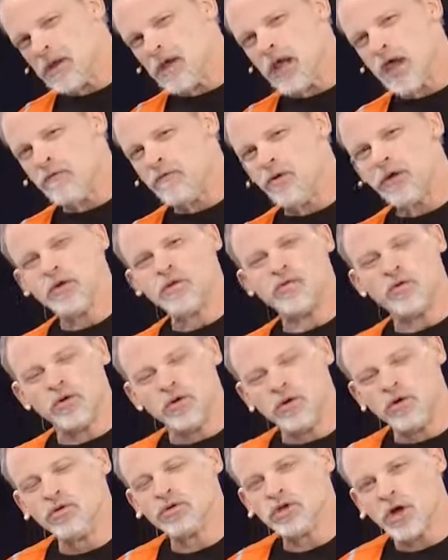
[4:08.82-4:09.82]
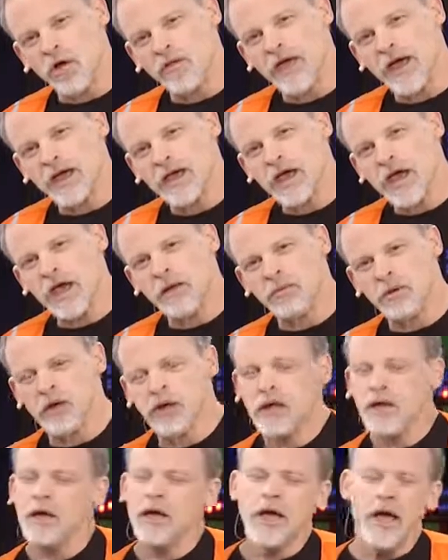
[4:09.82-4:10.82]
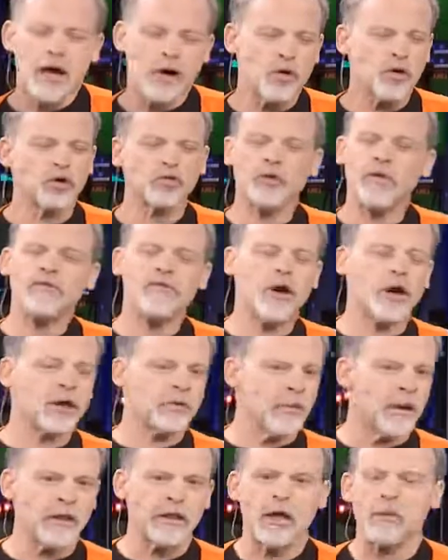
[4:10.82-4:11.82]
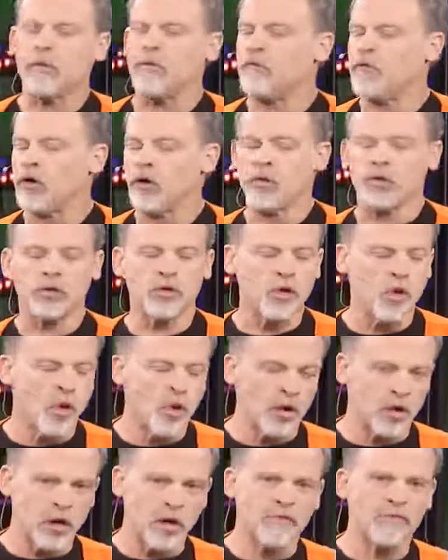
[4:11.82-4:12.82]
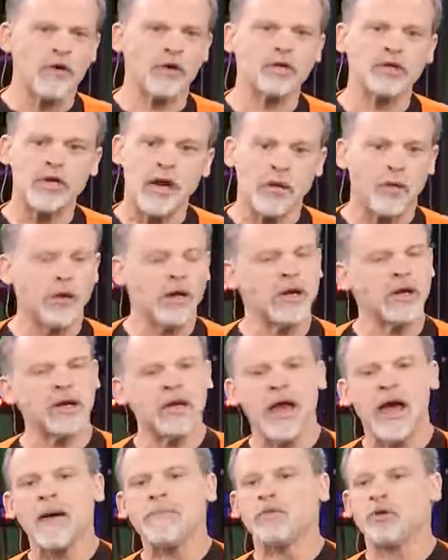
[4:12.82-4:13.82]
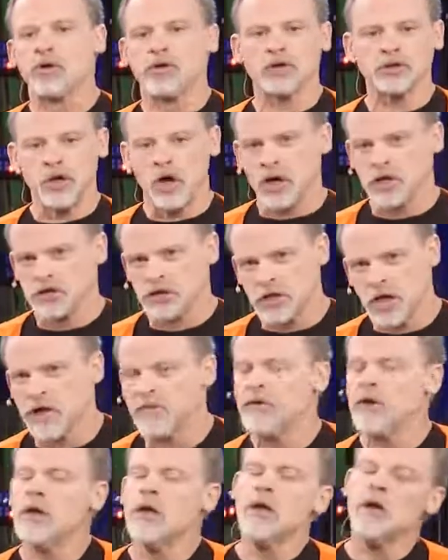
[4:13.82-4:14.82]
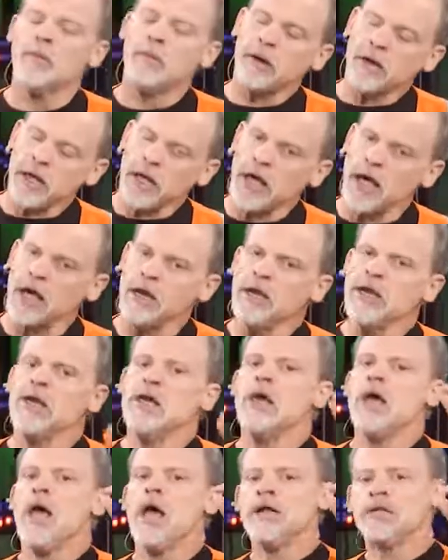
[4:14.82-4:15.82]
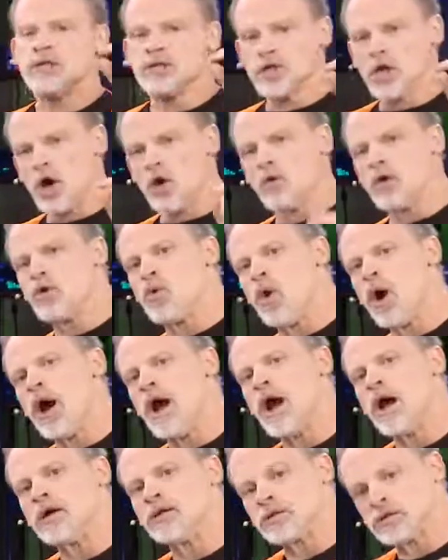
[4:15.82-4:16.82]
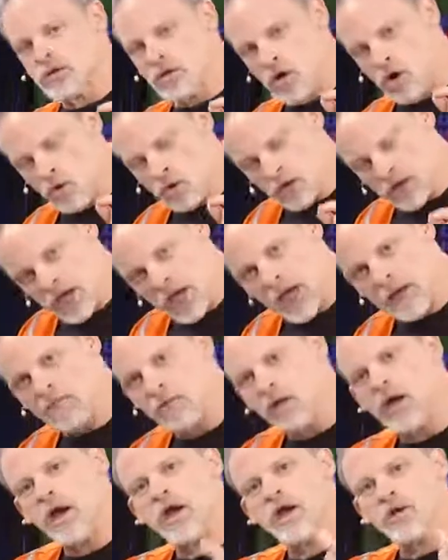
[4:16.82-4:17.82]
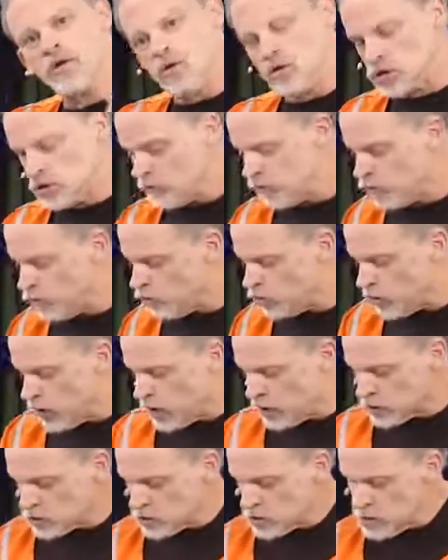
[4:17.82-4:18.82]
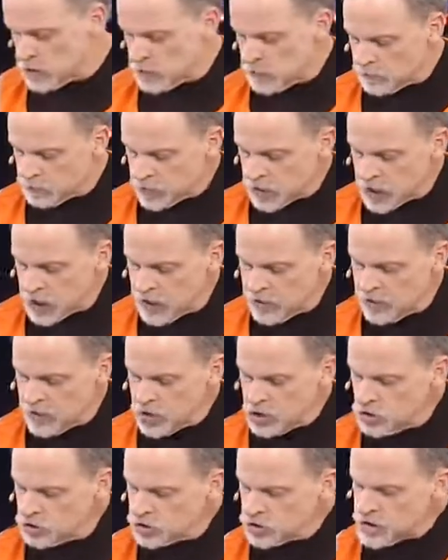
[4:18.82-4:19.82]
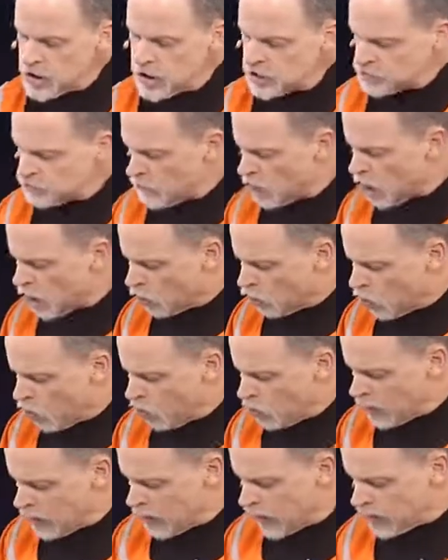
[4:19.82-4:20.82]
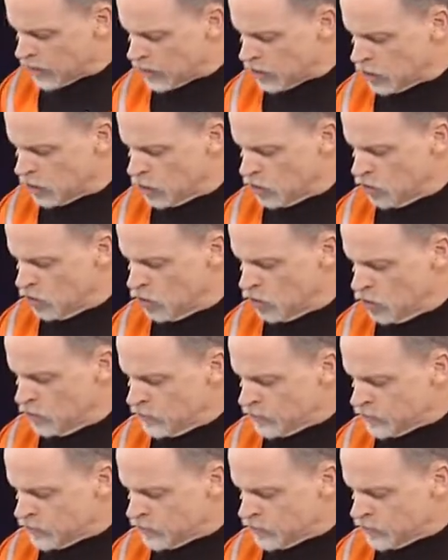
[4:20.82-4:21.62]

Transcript: if we could reduce all that cabling? And of course, we've talked about that before with converged networking adapters, all that stuff. But again, it still requires, you know, cabling and doing some few things. In the UCS model, what we like to do